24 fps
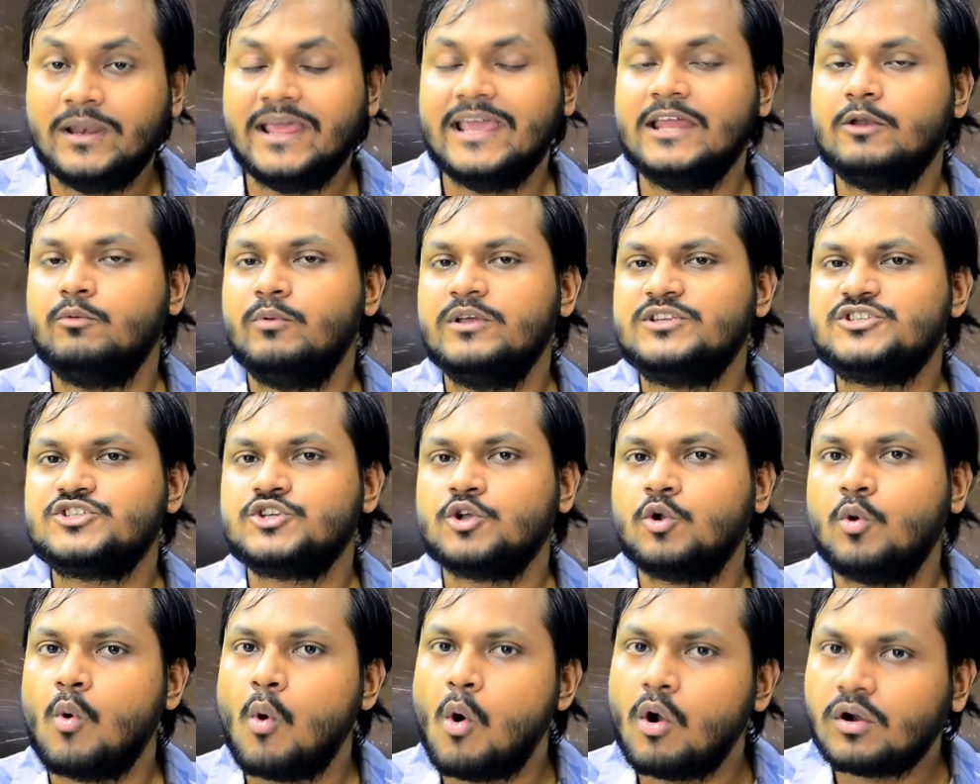in
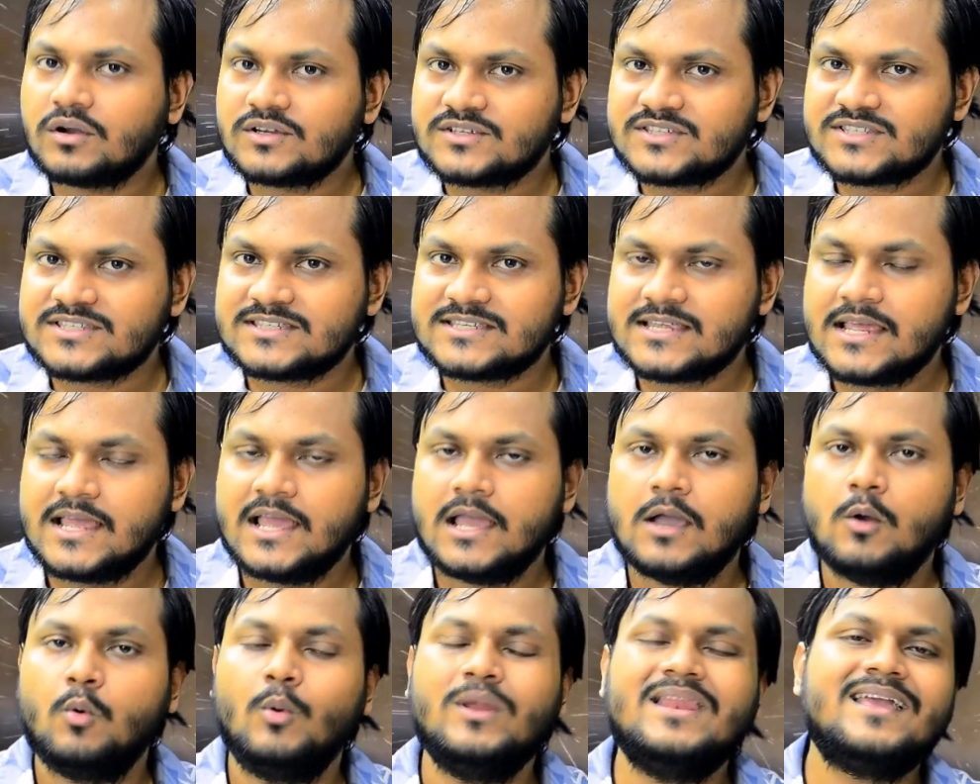which quarks
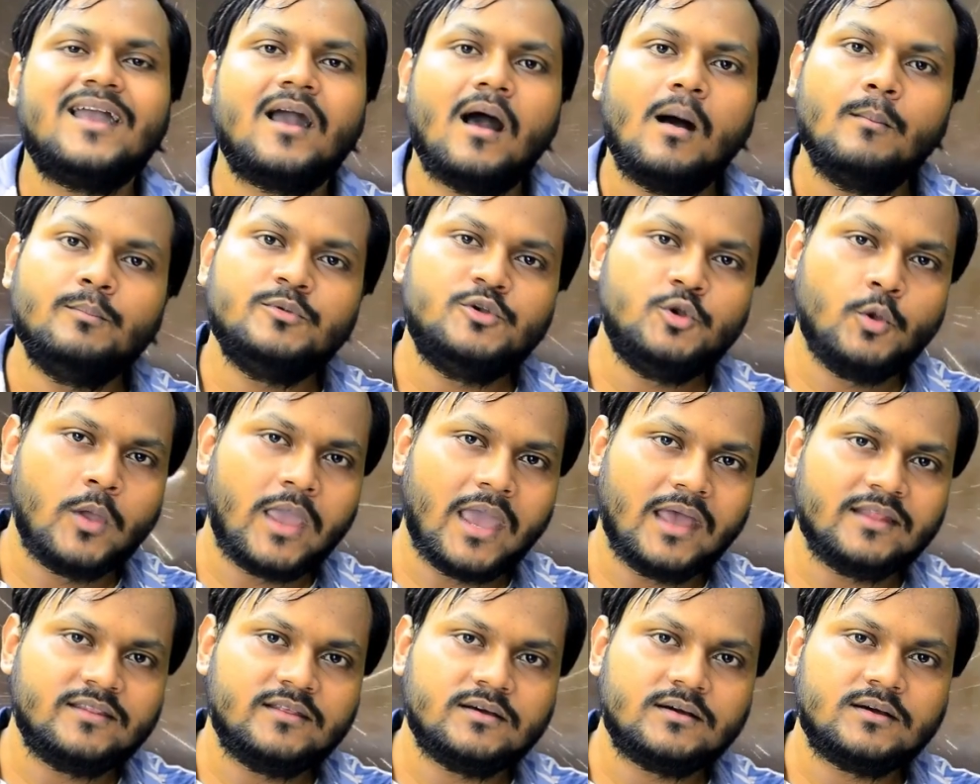will come
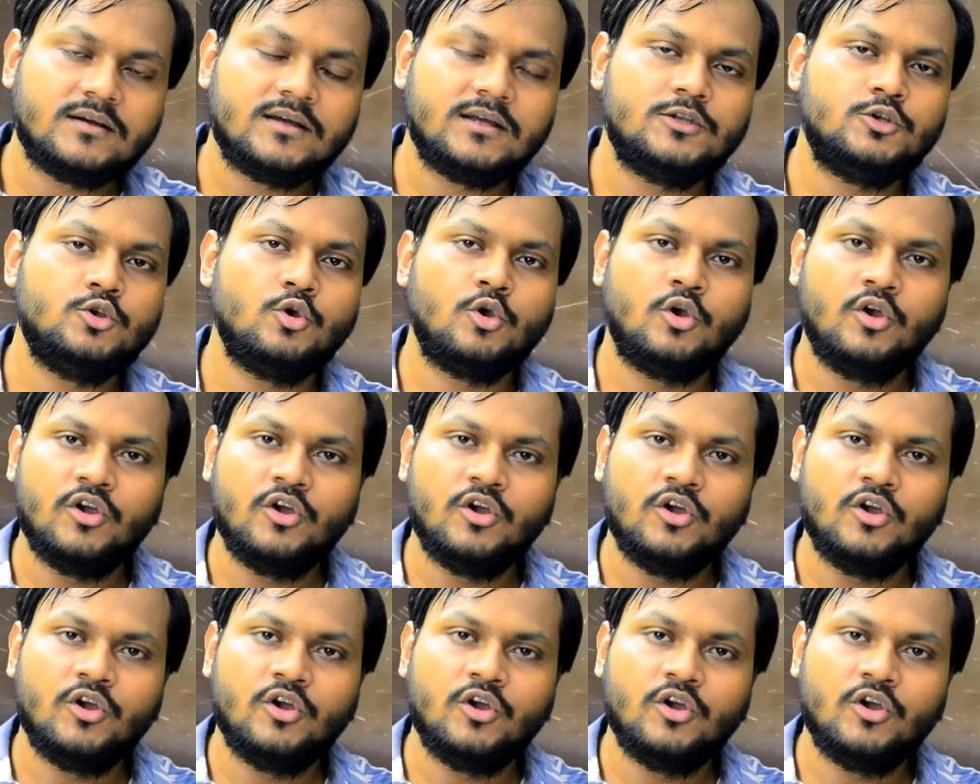together to